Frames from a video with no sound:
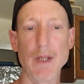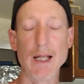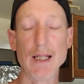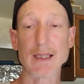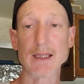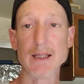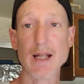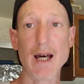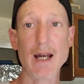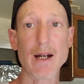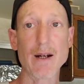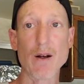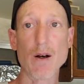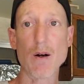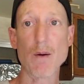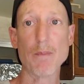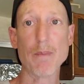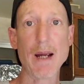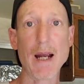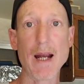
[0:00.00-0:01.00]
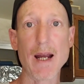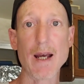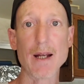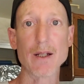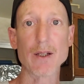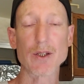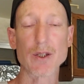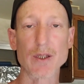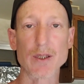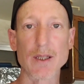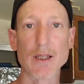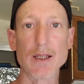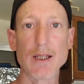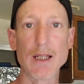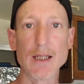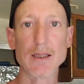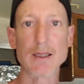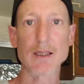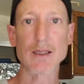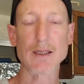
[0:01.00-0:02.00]
It's not at all bad. It's just it
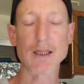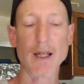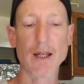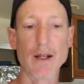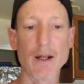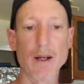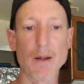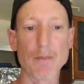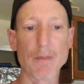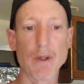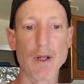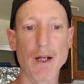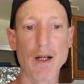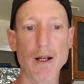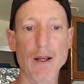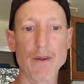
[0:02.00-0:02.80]
needs a setup.